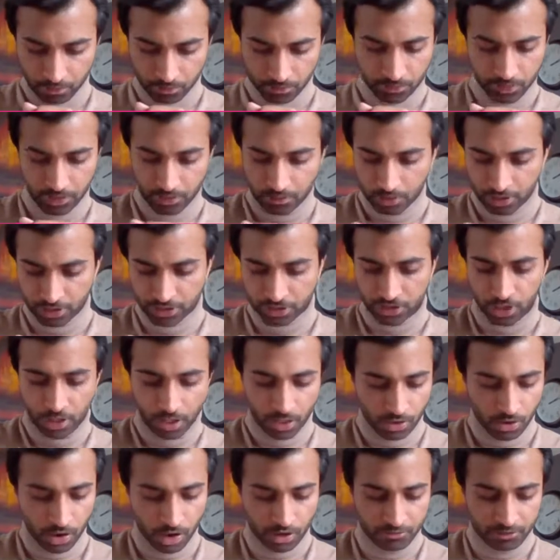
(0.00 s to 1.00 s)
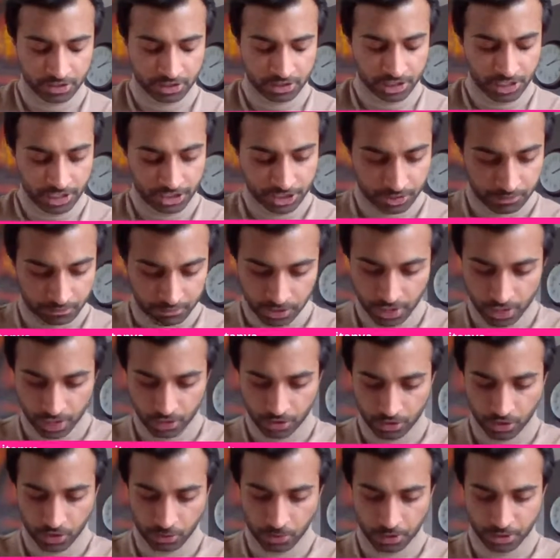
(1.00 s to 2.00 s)
we started conversation with the
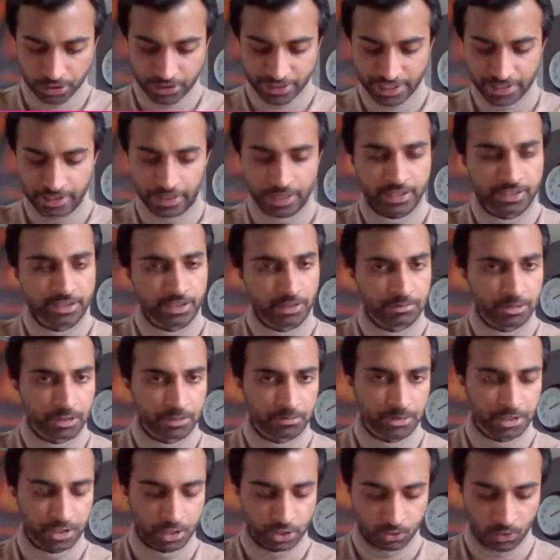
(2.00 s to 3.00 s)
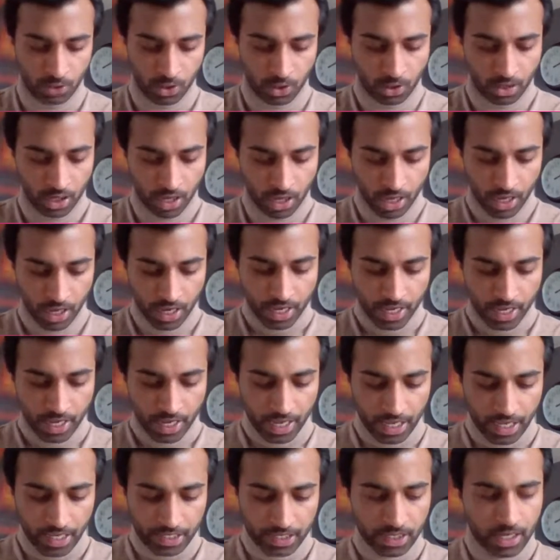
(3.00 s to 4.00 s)
university late September as well.
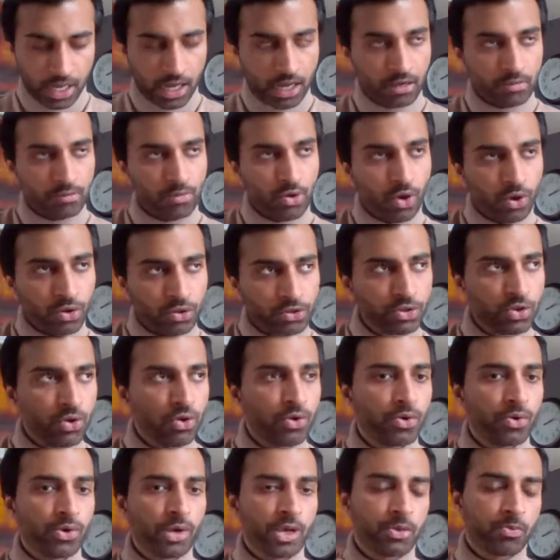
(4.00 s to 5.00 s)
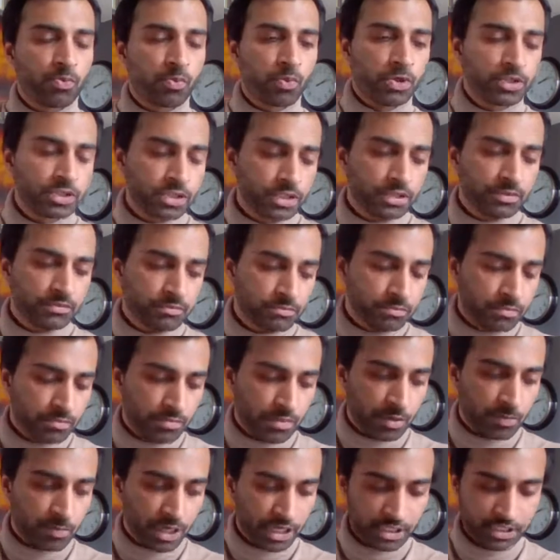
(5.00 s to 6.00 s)
And although it wasn't,
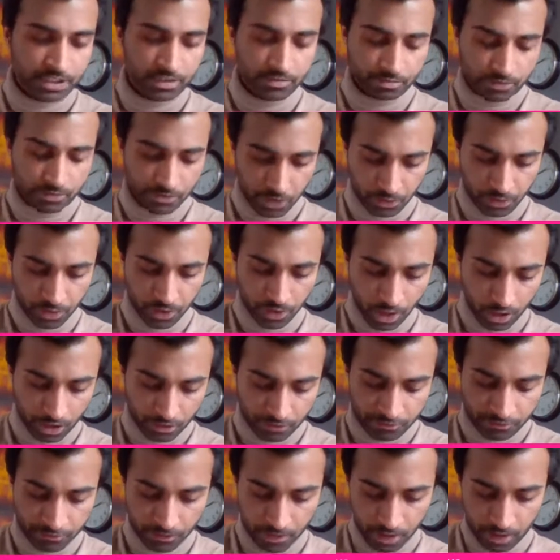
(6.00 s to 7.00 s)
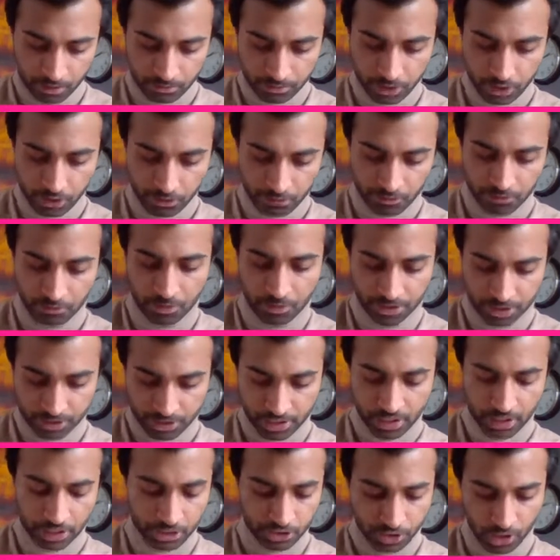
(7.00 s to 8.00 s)
because there were a lot of we're
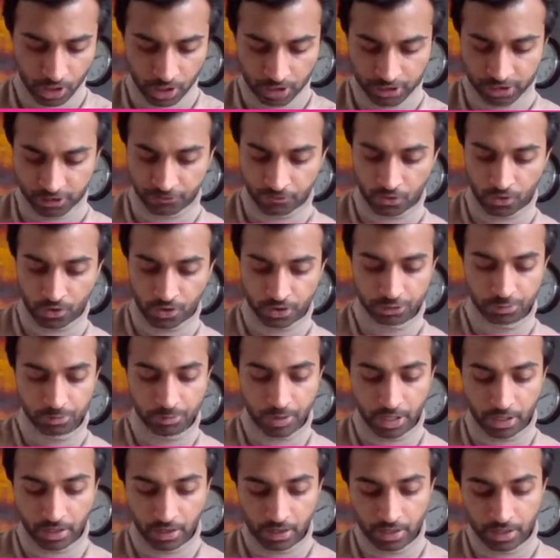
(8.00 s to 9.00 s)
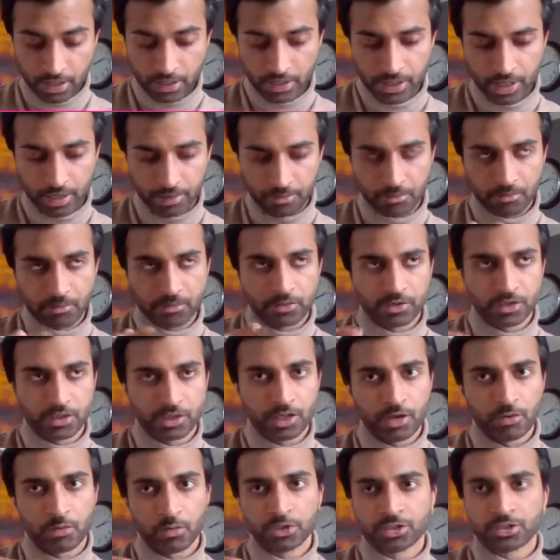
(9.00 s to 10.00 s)
still in talks, of course, but
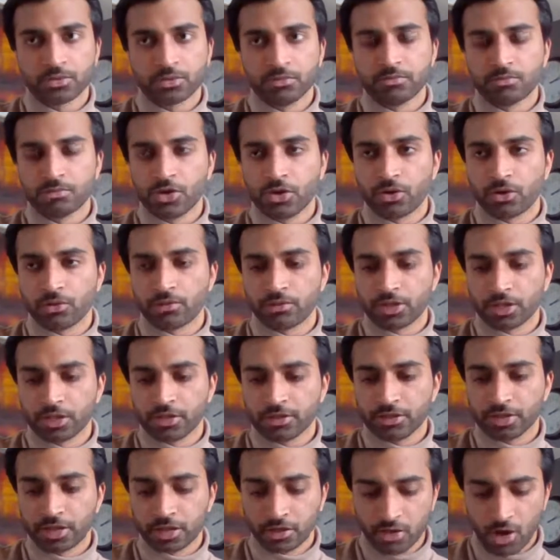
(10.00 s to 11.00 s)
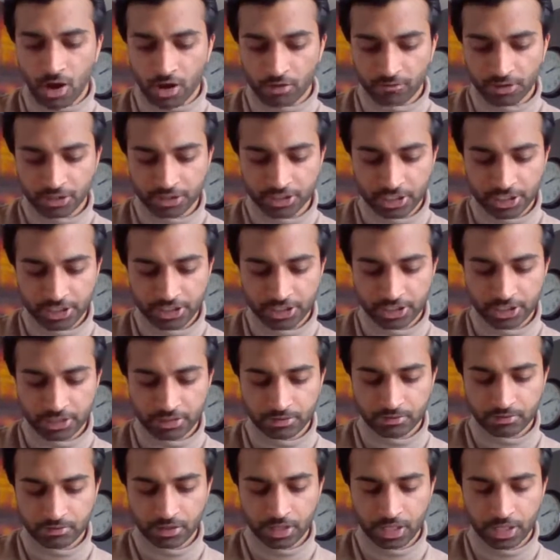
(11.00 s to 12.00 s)
it was, the
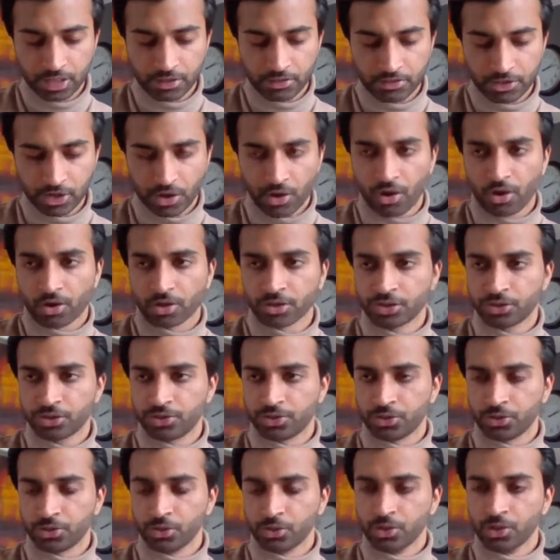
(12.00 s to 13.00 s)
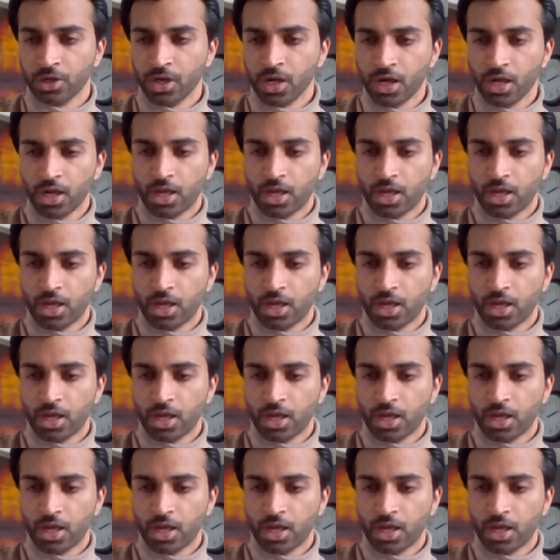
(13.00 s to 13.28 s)
conversation in regards to